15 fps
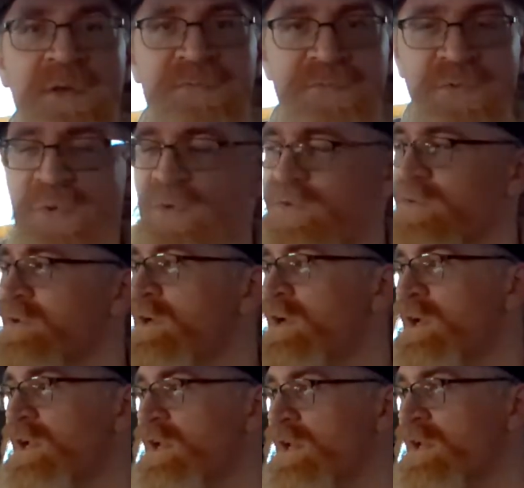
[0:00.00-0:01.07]
forward,
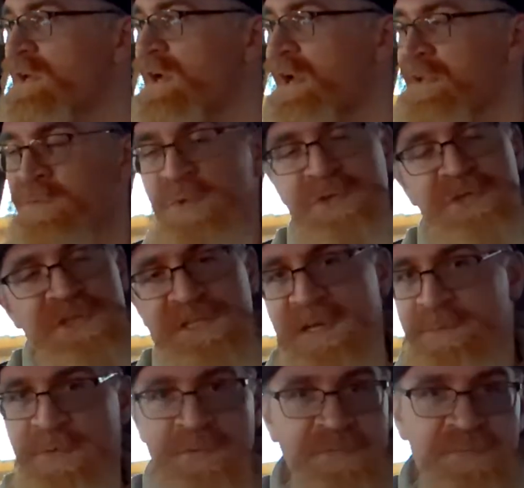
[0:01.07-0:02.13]
and we just keep
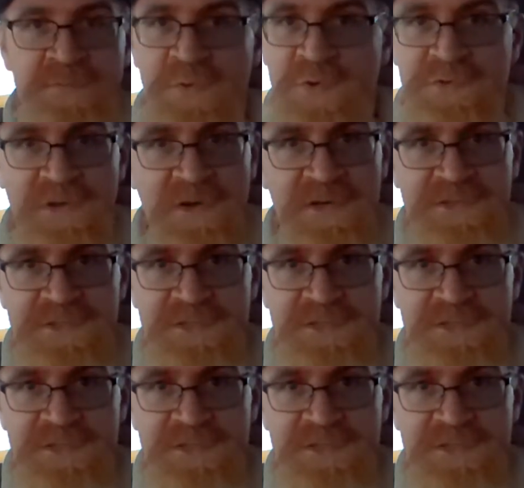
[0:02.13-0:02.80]
moving forward, guys.